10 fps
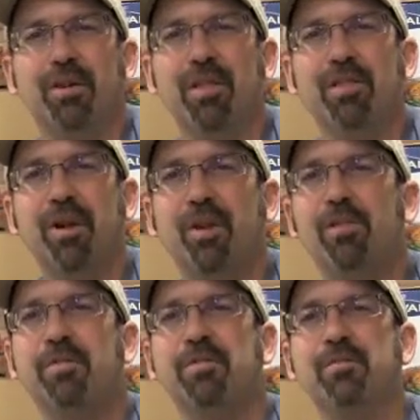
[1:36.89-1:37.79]
with our
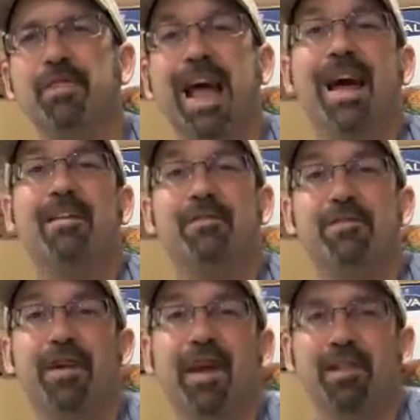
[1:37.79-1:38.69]
own lack of
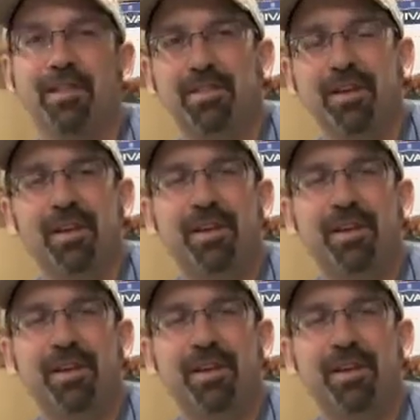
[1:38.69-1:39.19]
faith,